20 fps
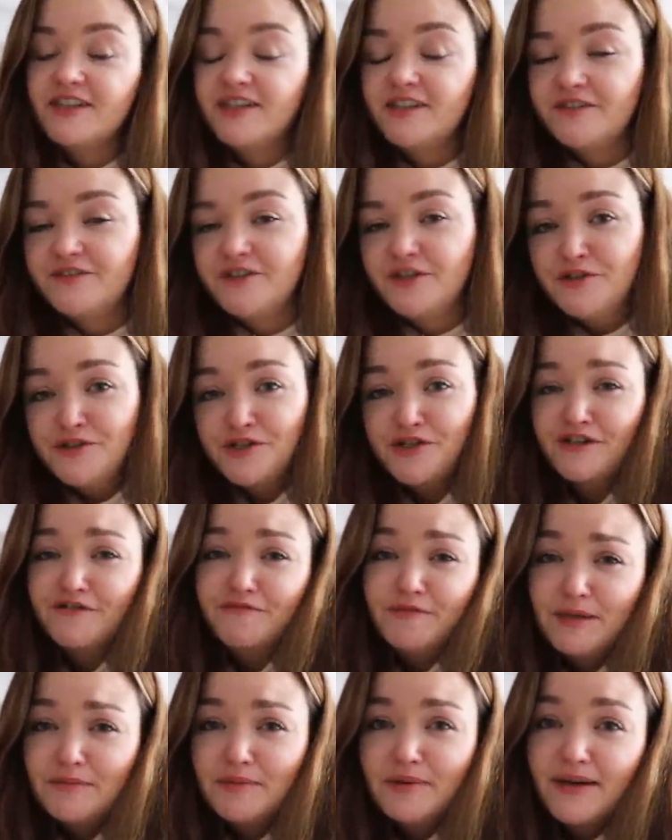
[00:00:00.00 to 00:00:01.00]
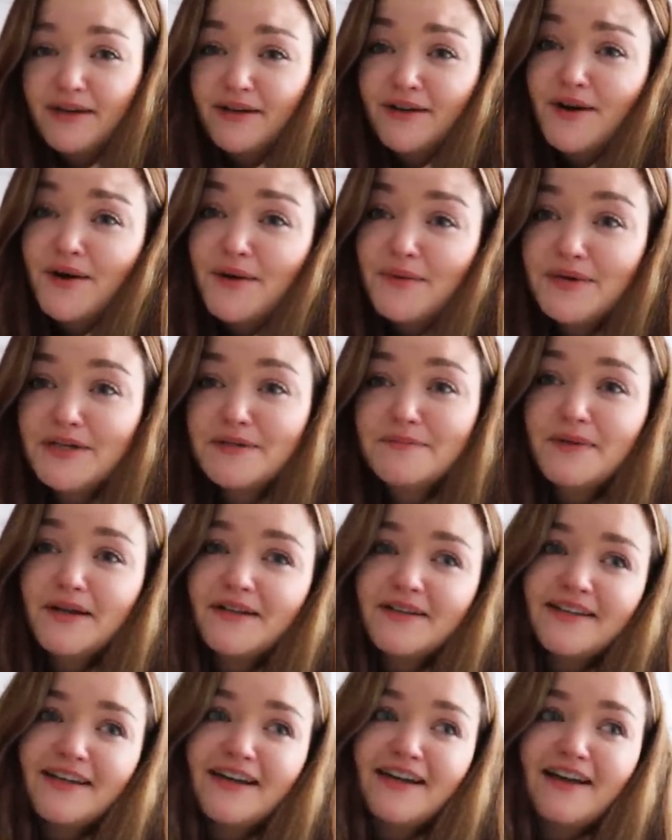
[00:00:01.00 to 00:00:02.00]
in the future, if people are like, oh, where's
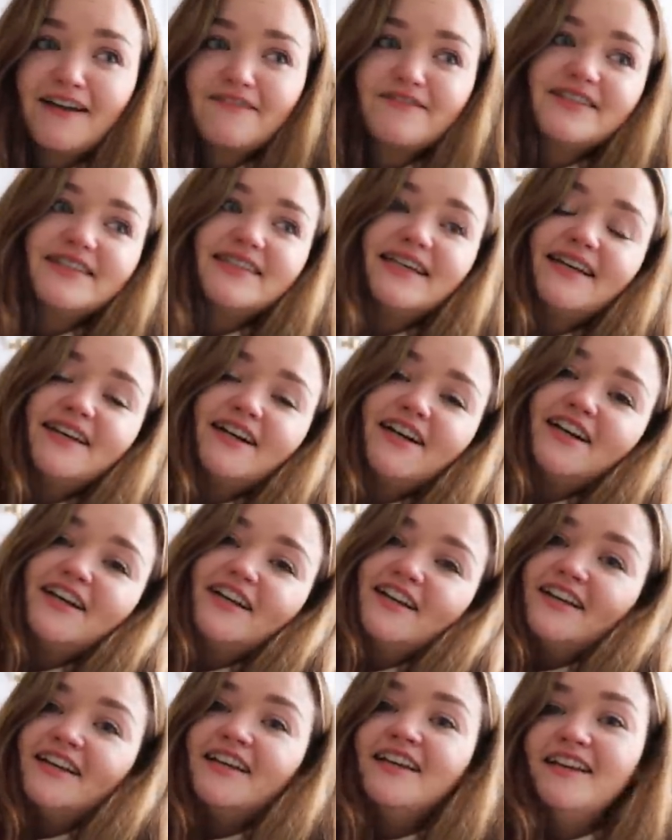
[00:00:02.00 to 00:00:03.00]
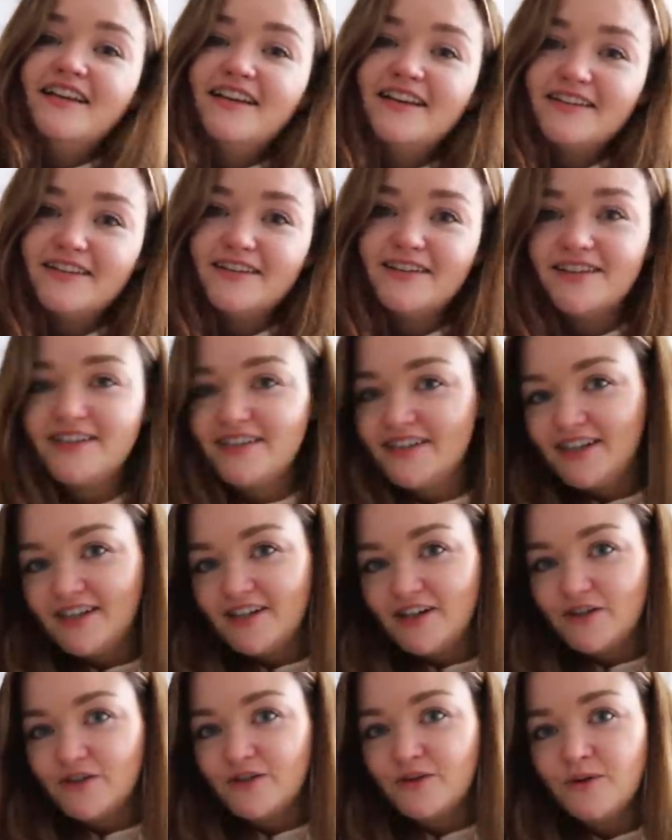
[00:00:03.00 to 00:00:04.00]
Blondie? I haven't seen her. This is, you
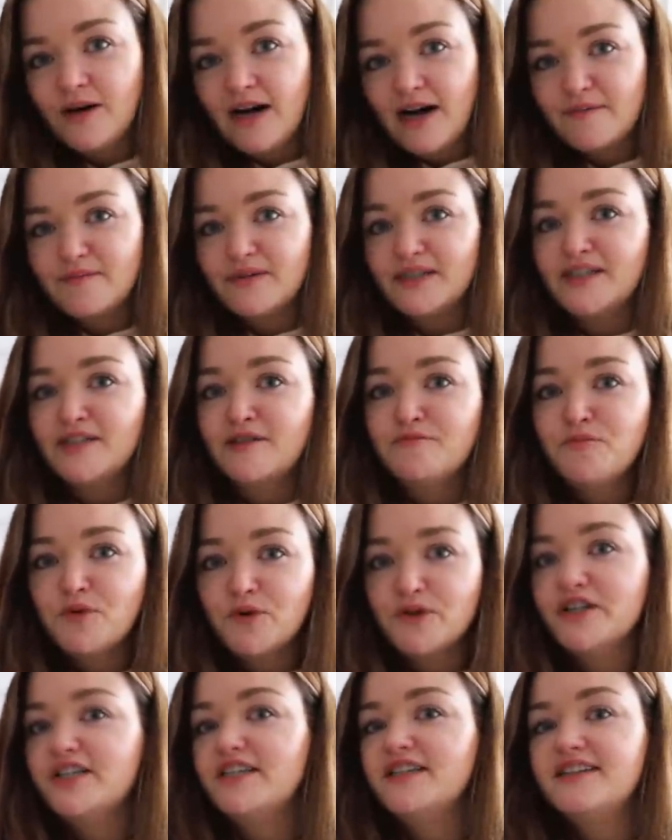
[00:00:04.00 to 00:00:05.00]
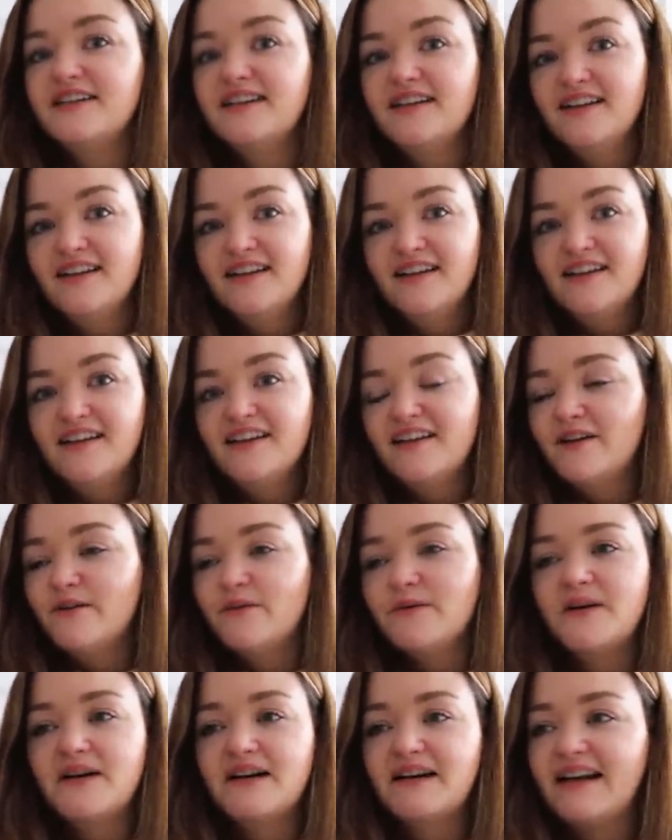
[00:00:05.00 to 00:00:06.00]
know, what happened, but
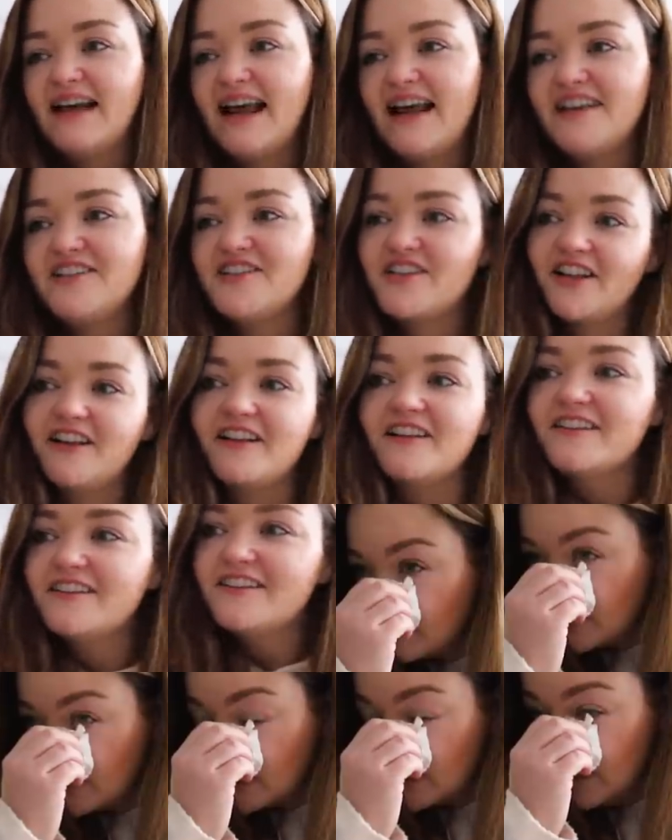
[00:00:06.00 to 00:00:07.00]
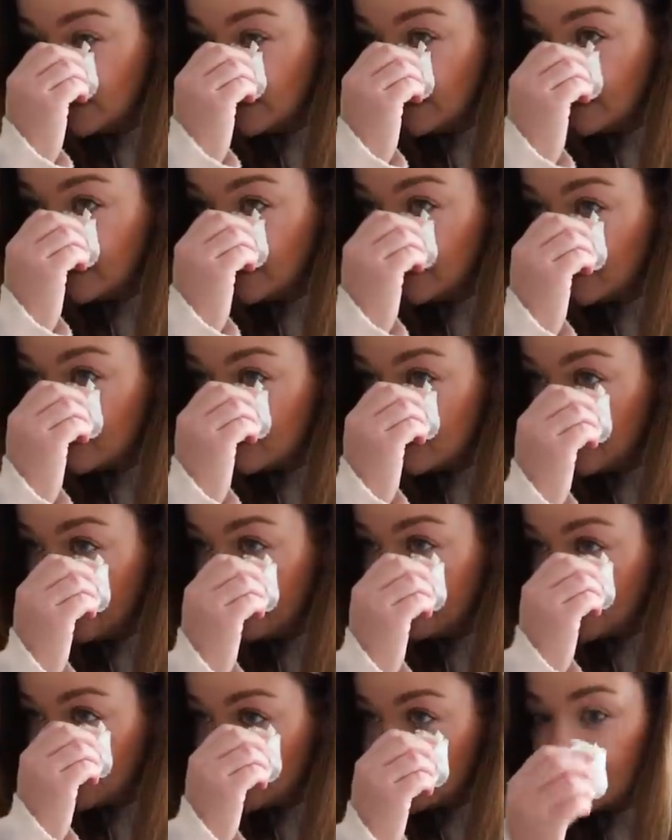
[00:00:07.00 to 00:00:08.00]
what an angel. And I think it's
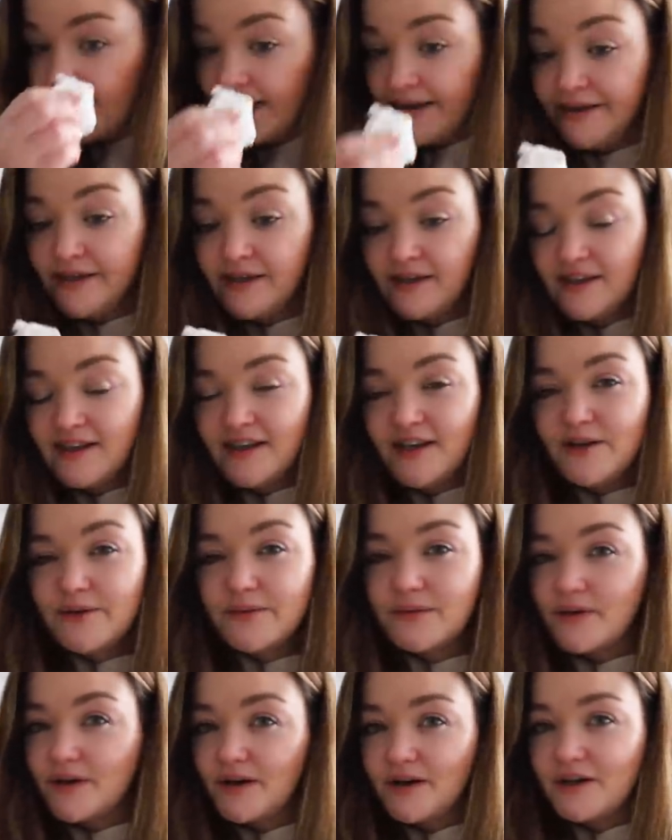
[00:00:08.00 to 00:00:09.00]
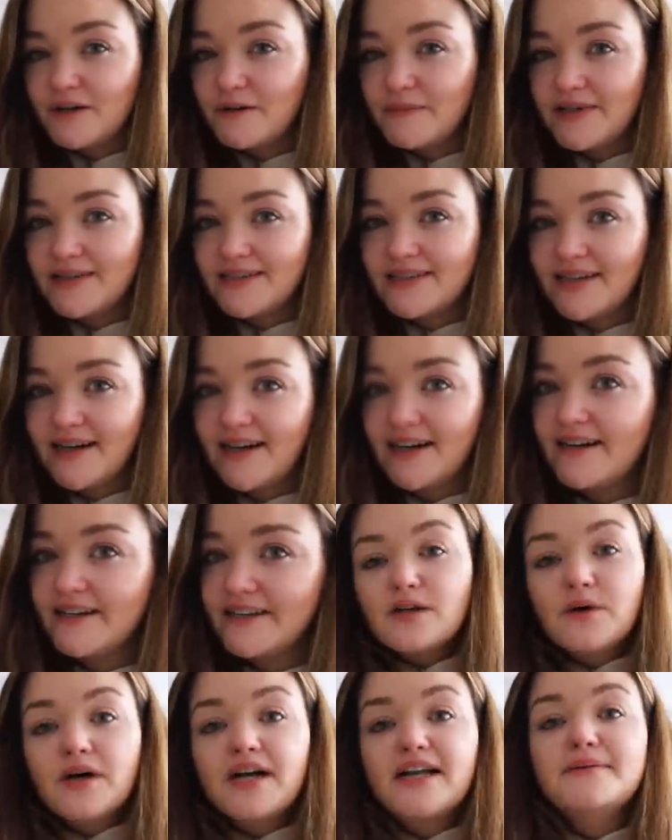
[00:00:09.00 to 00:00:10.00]
safe to say we're all gonna miss her.
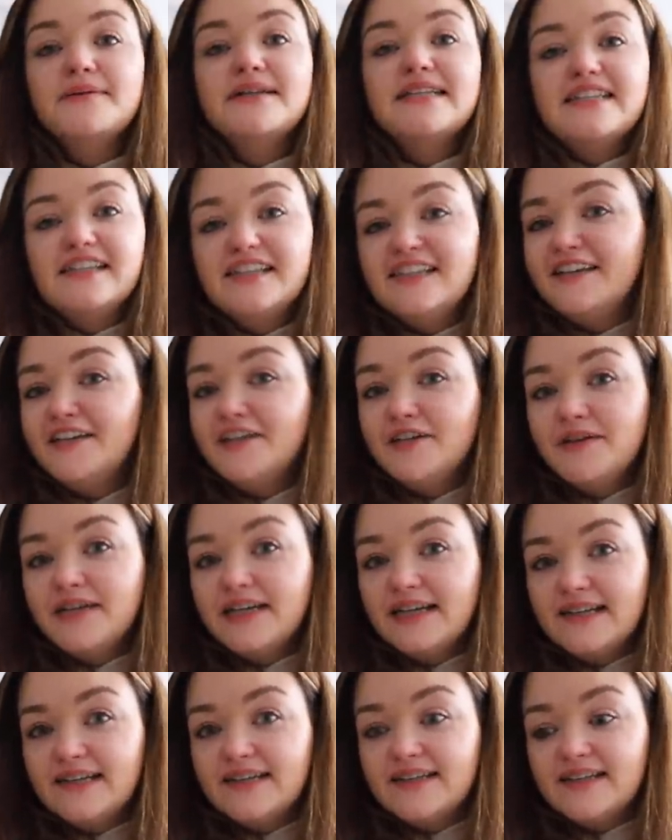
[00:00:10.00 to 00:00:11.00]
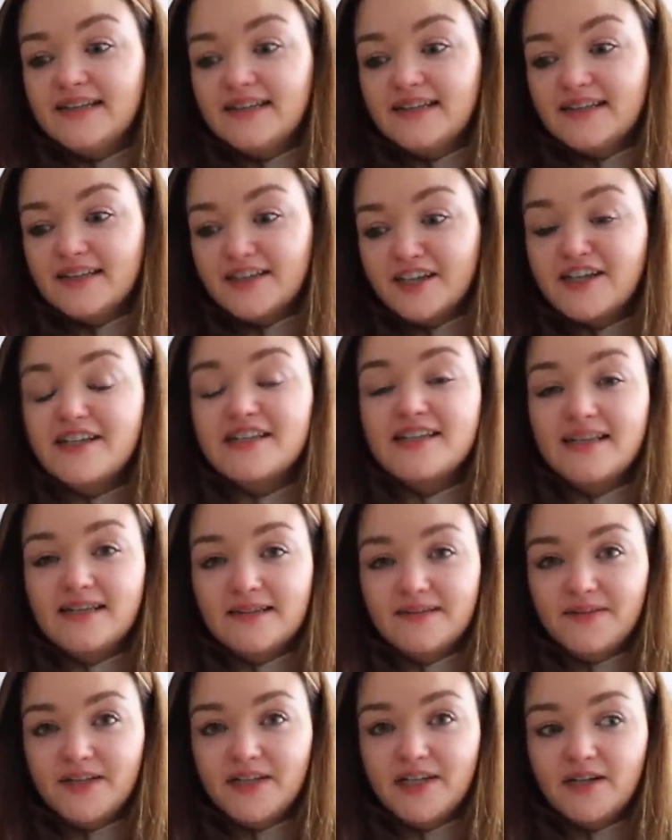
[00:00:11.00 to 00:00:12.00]
So I will see you in
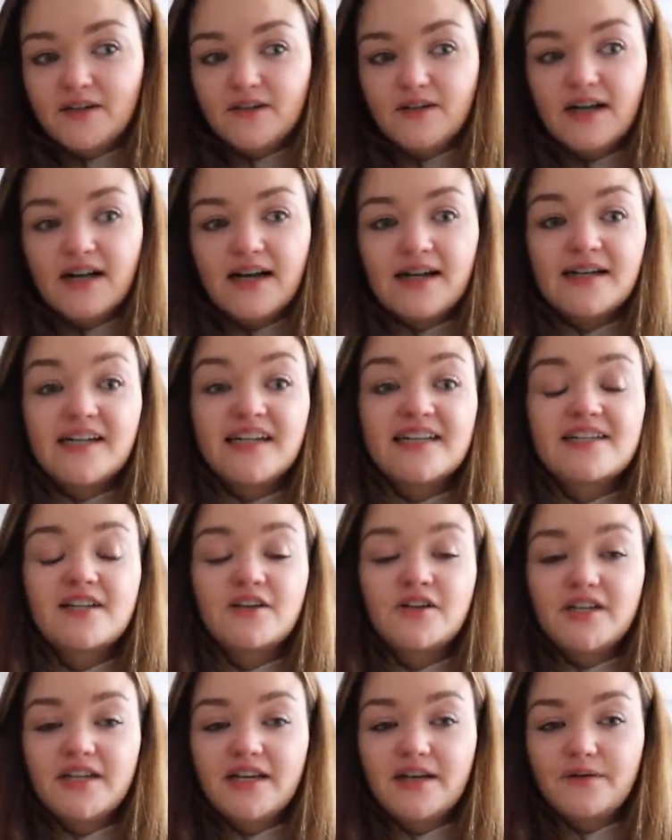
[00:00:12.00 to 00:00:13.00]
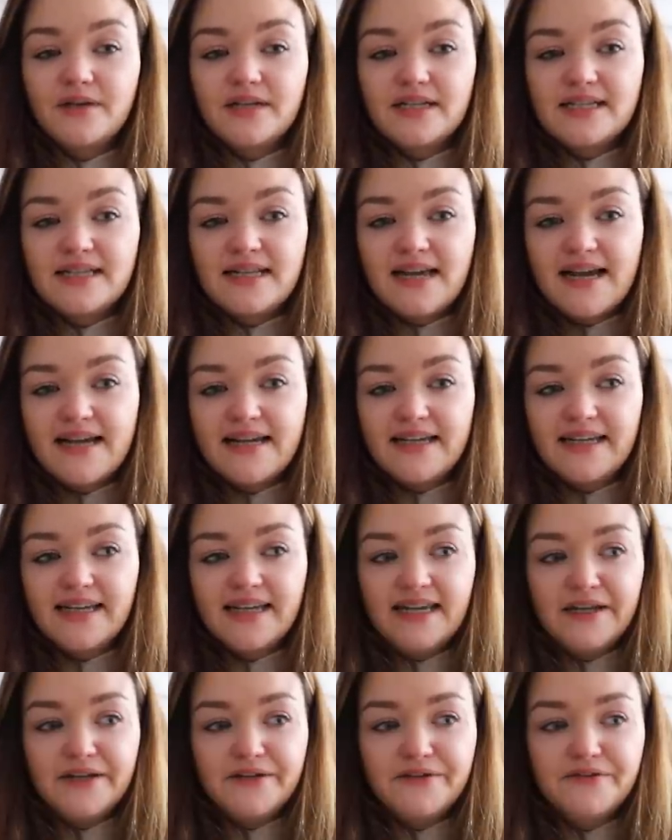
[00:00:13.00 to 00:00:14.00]
Thursday's video. And that's another thing I want to say,
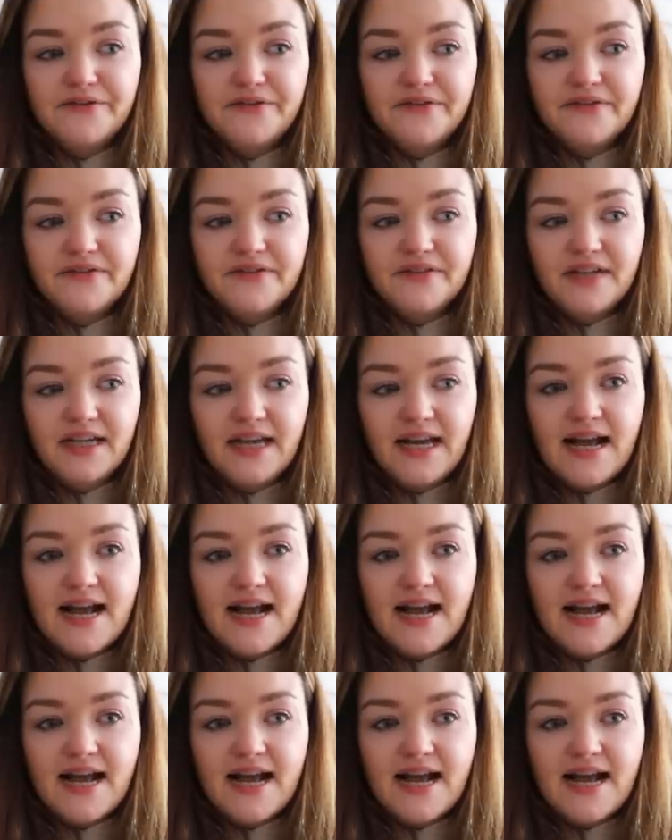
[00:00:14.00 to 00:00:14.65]
if,